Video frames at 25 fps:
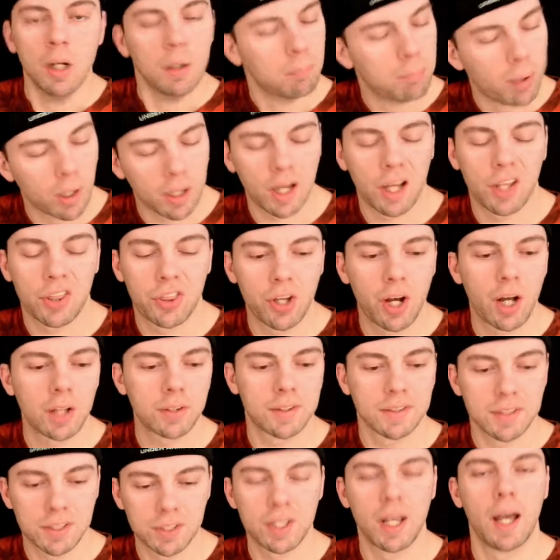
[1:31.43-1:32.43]
But I thought
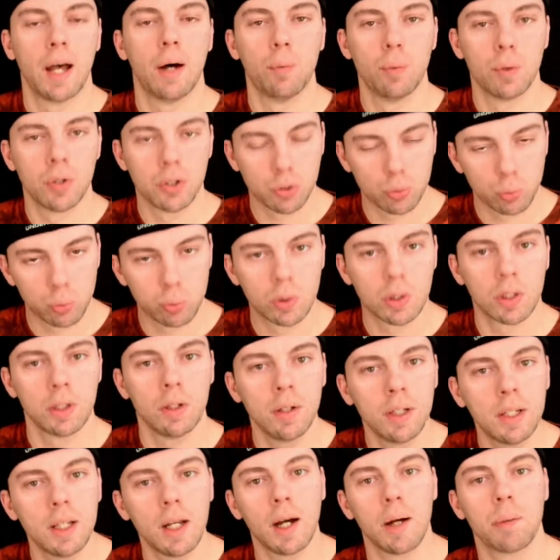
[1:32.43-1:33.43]
the sound was
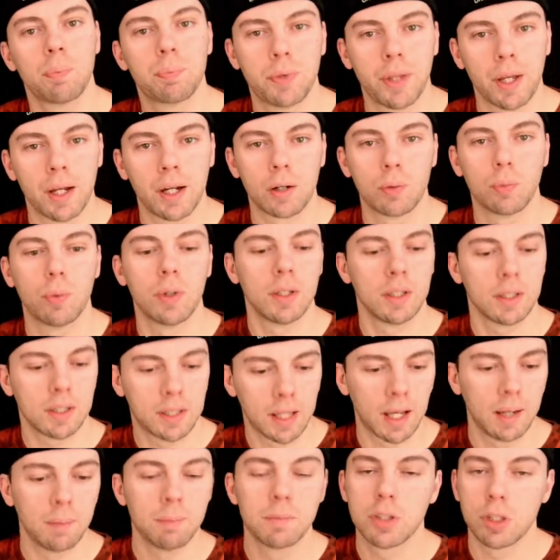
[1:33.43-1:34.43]
really up there when it
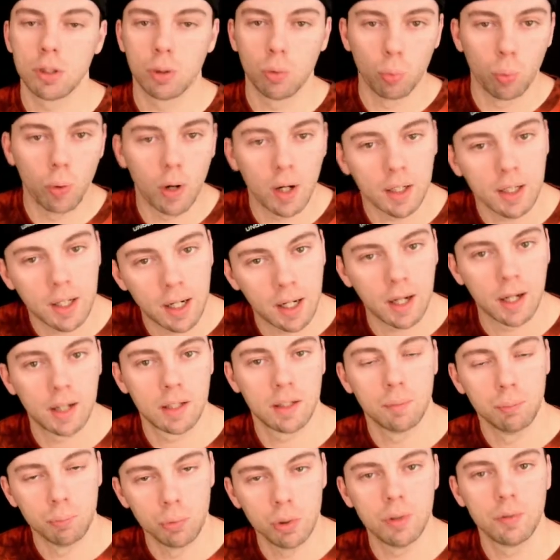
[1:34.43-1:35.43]
came to what
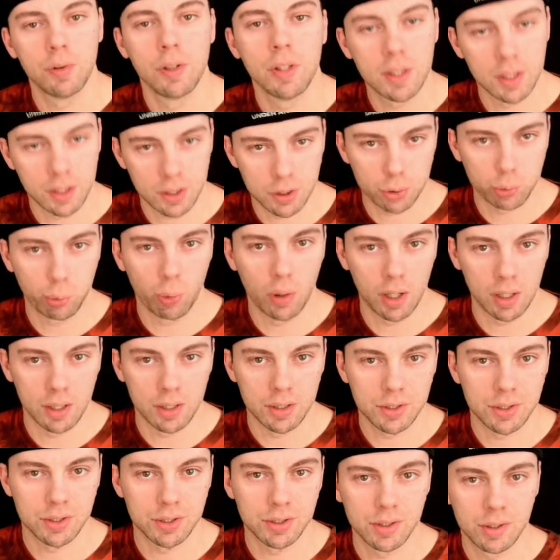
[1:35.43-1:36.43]
kind of movie this
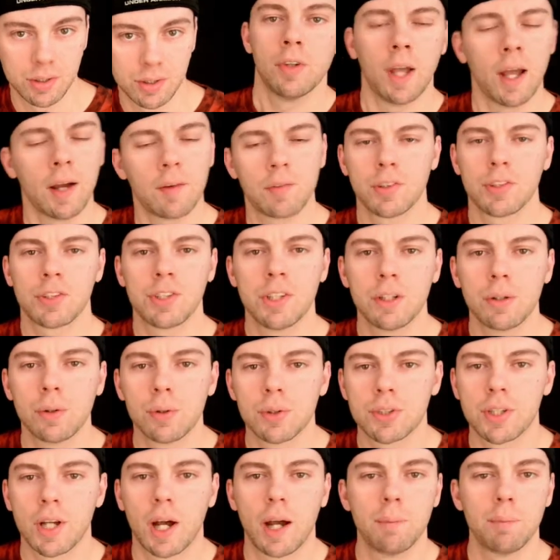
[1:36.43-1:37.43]
was. Every
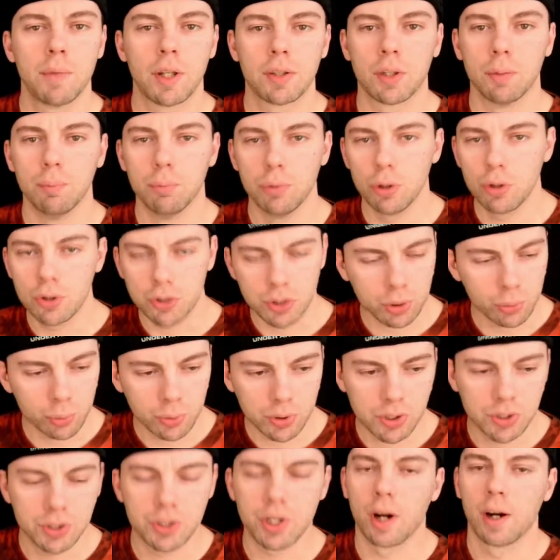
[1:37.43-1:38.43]
single time that the music
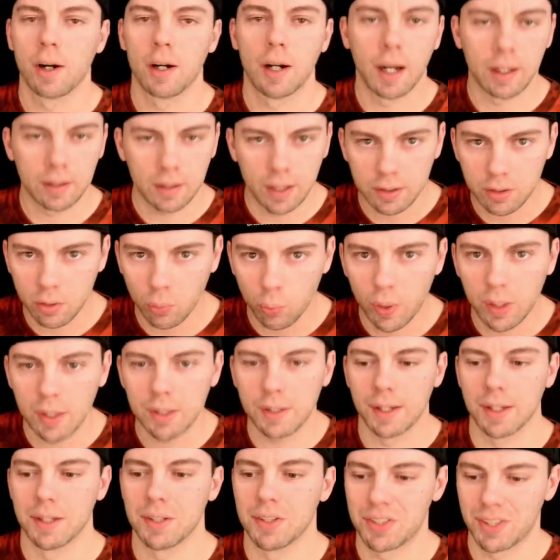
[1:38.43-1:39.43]
would start, I like the way
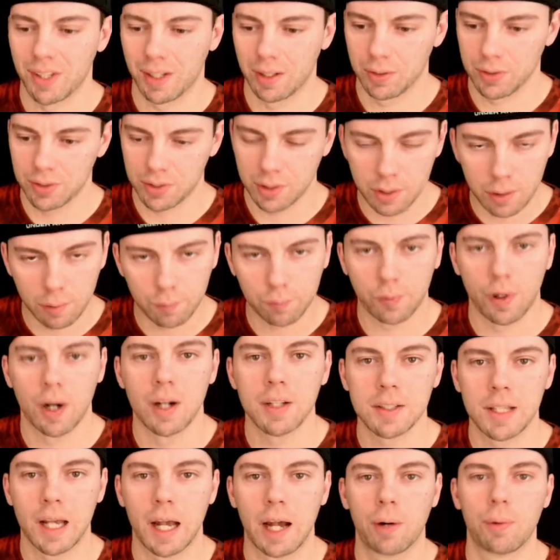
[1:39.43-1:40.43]
that it sounds in the
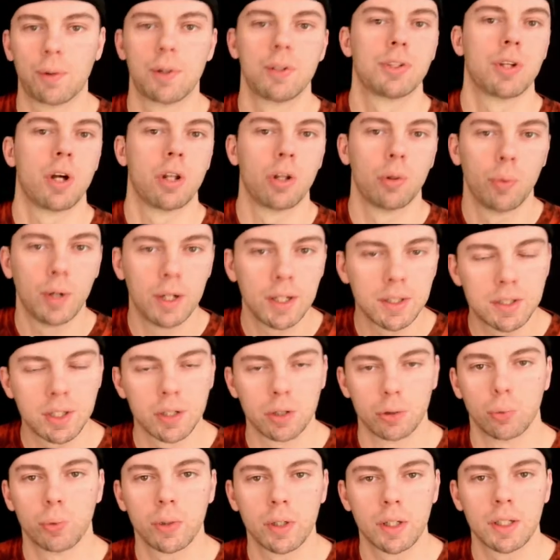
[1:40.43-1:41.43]
front towers all the way to
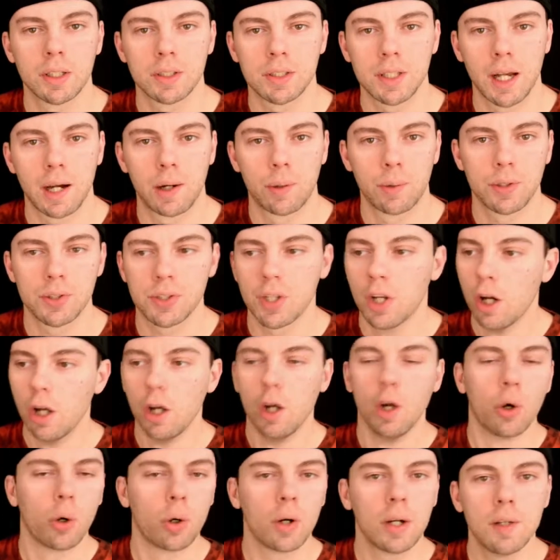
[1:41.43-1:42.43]
the rear towers,
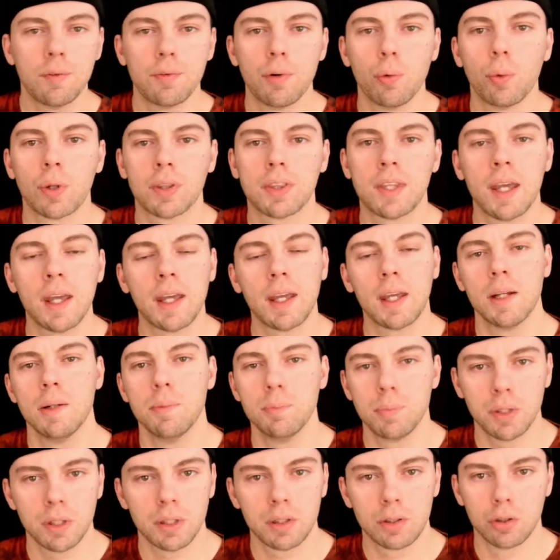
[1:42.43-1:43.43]
or even with the
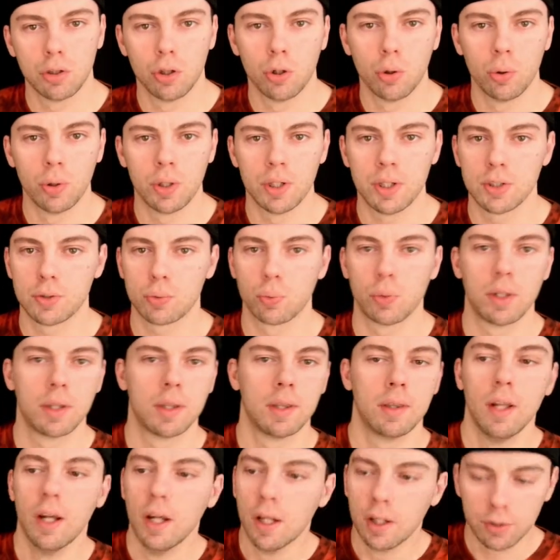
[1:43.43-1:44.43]
ambient noise
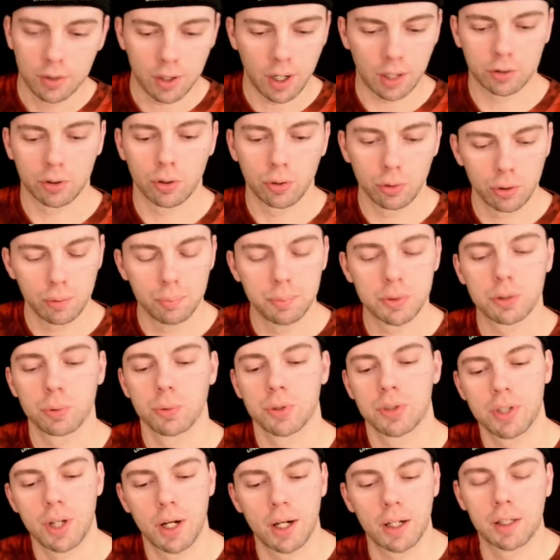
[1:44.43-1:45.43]
when Dr. Loomis
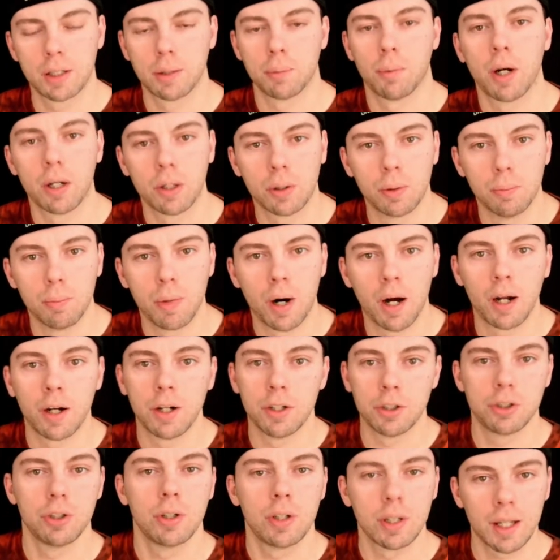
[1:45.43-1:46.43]
was talking to Michael
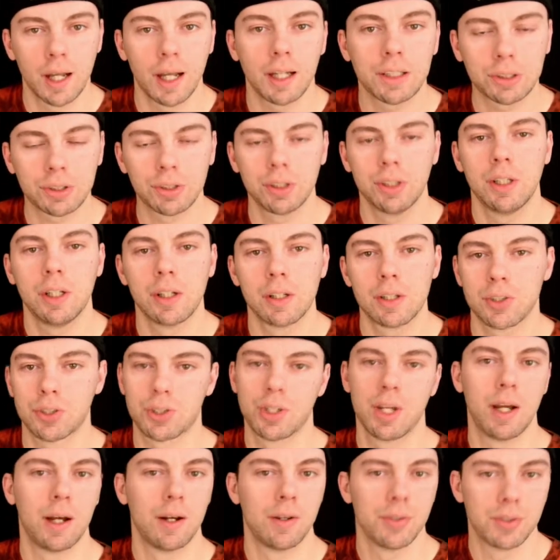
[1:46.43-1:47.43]
Myers, you can actually hear
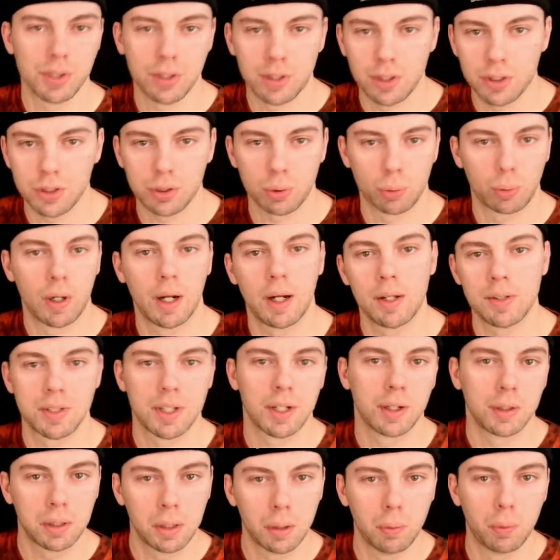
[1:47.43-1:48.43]
sounds in the surround
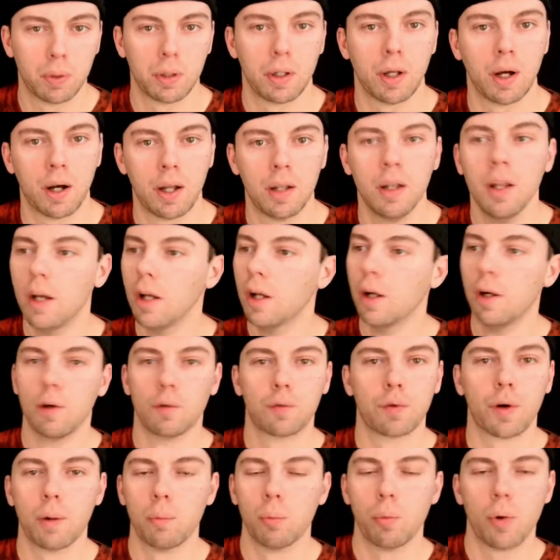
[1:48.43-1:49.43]
sound going on
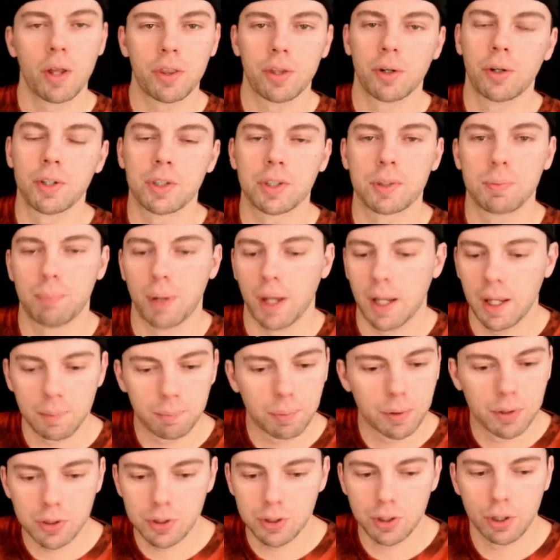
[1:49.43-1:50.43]
from whether it's
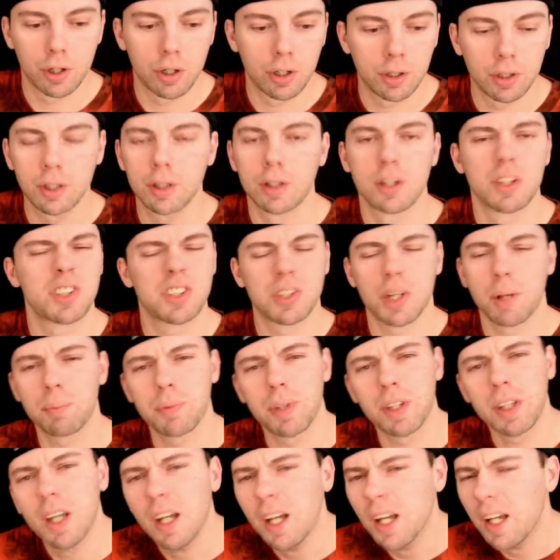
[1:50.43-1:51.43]
papers turning or
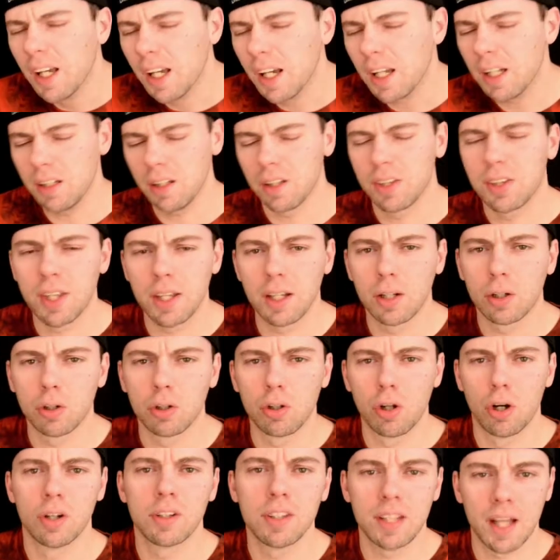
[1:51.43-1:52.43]
something, anything
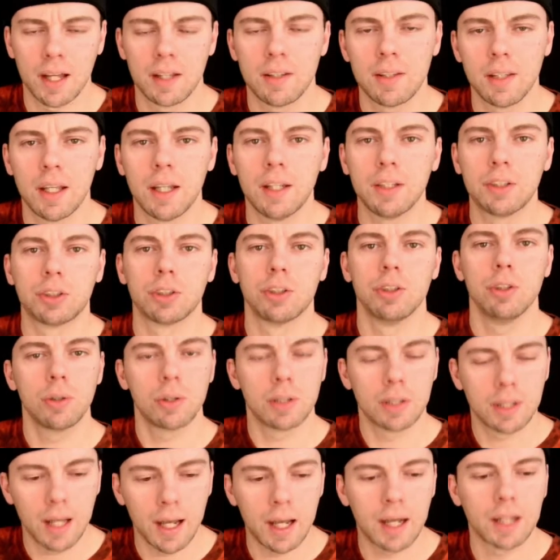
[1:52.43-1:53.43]
along that nature, you
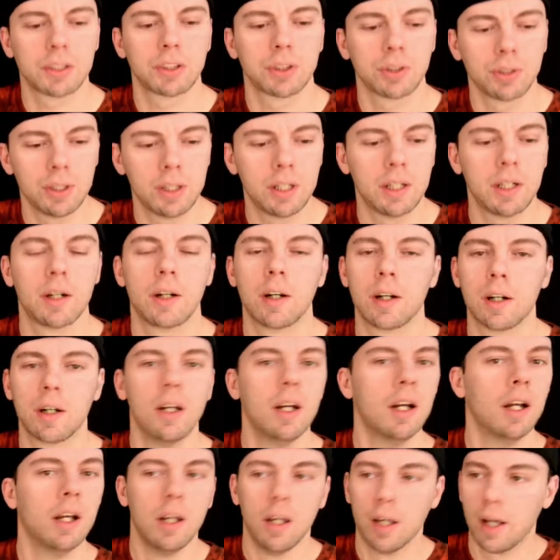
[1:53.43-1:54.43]
can actually hear
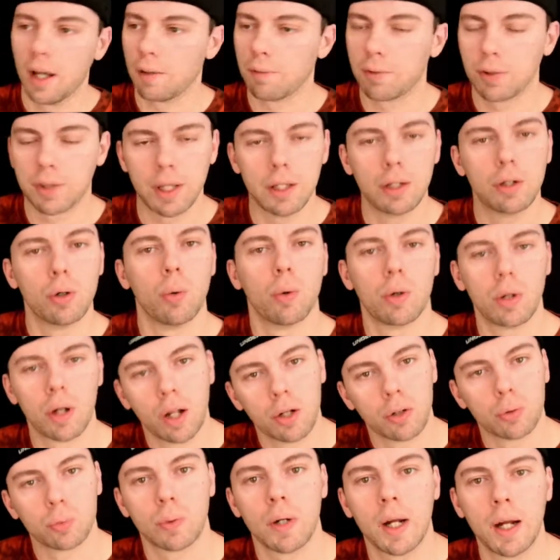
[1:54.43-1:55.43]
everything going
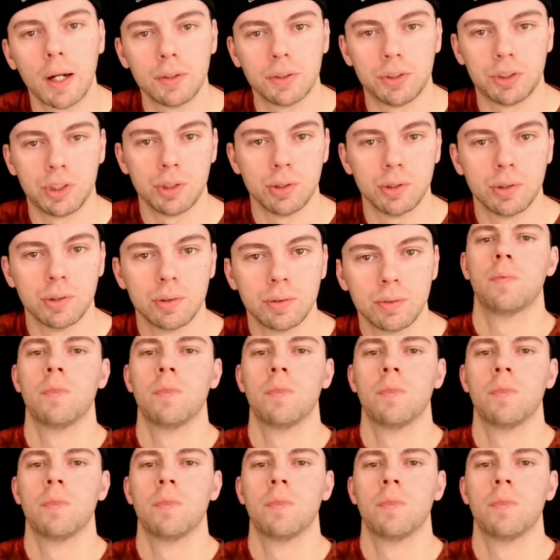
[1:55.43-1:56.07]
on around you.